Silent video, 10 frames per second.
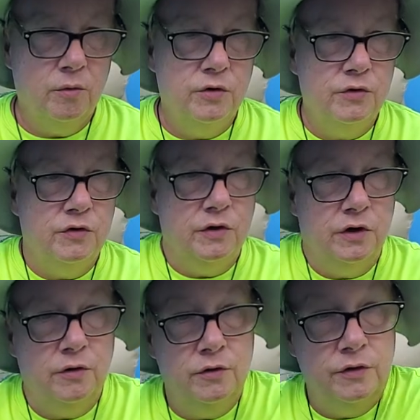Using the
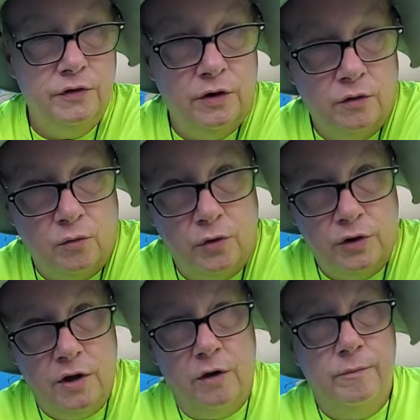Gilded Tarot
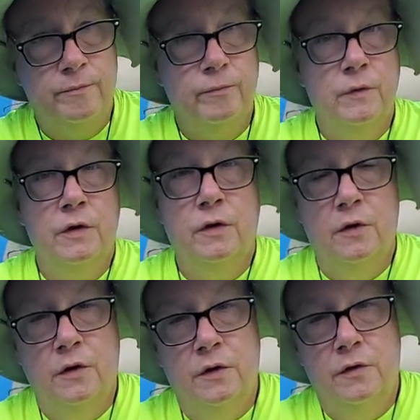Royale
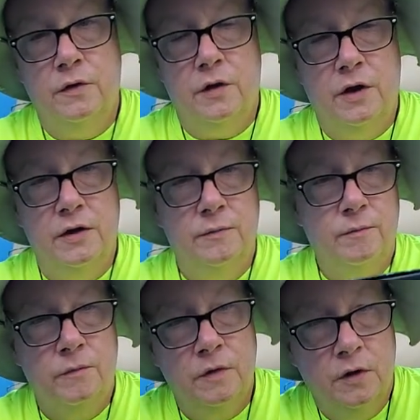today
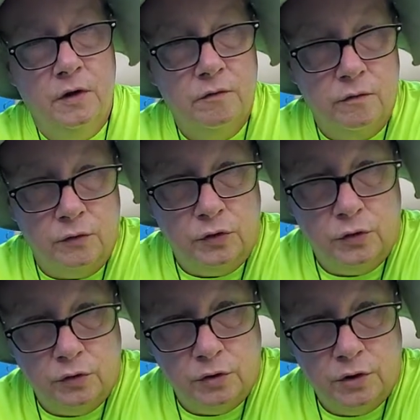for
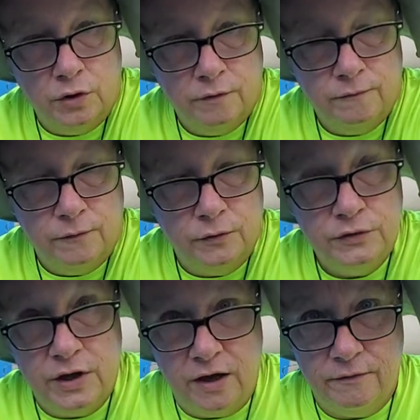your
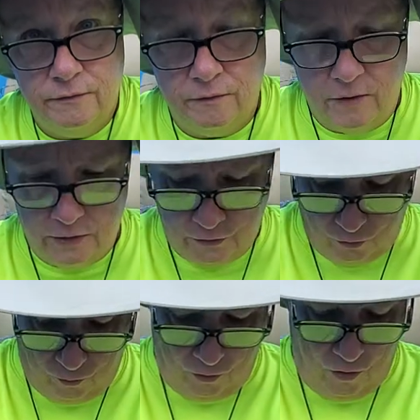first half of
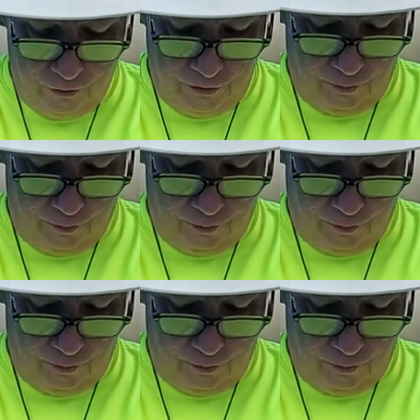October heart